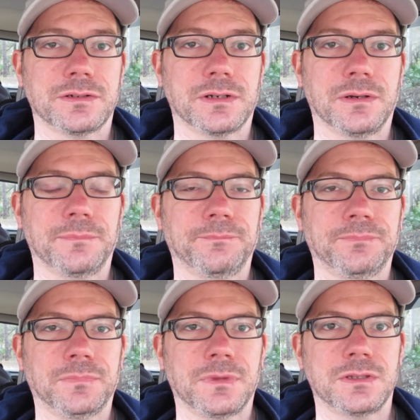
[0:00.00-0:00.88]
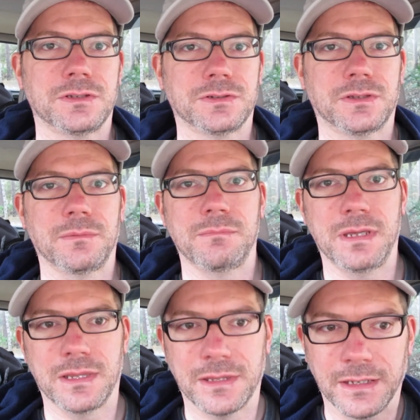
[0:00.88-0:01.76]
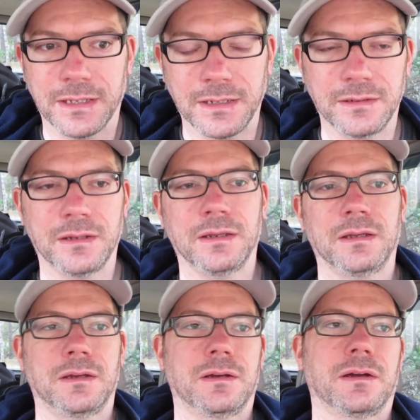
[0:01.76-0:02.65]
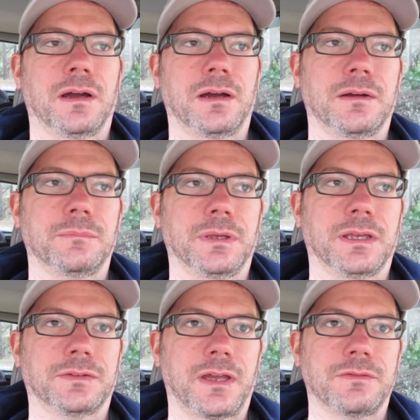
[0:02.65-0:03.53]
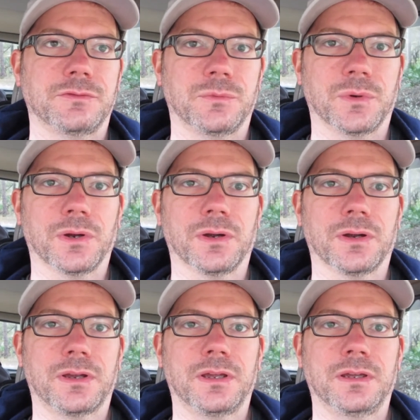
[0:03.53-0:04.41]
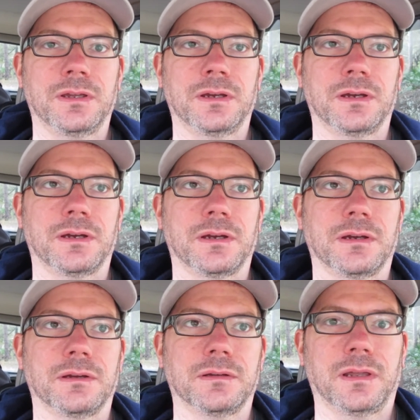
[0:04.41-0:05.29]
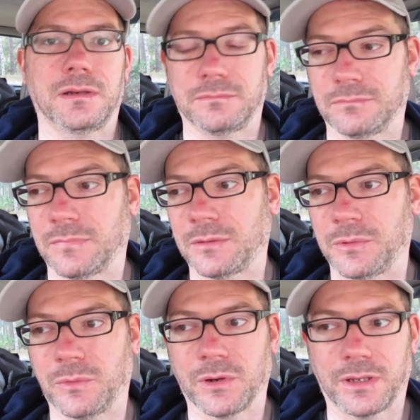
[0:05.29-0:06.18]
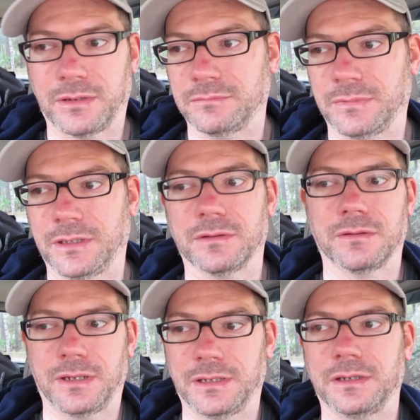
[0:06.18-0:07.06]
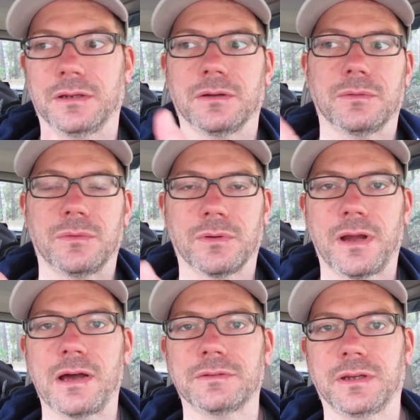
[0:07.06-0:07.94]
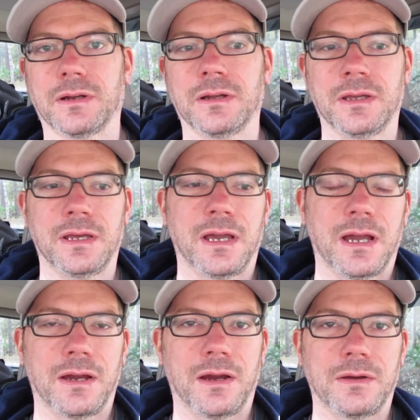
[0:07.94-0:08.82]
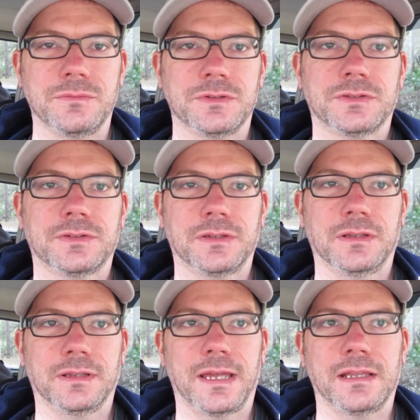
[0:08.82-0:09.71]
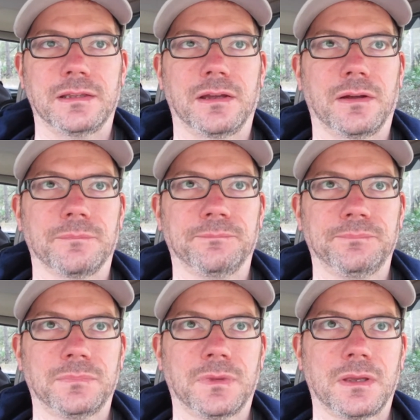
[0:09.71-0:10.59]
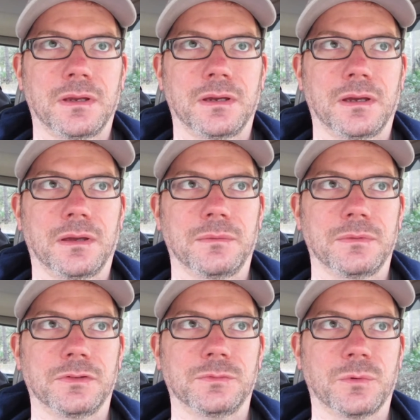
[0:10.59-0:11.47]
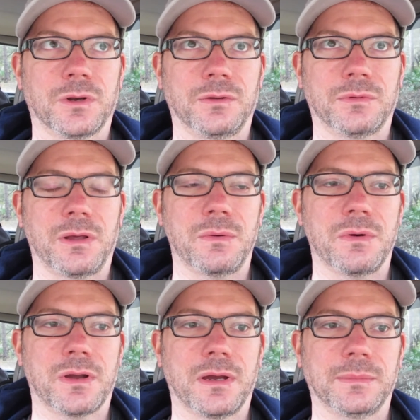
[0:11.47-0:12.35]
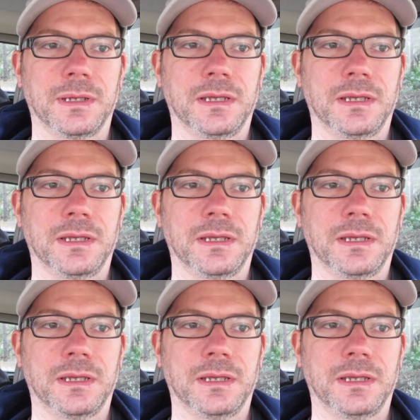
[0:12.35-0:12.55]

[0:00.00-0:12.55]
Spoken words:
term, just me thinking, because I have to work, and I'll be working either in here or out there. I was just laying there this morning when I woke up,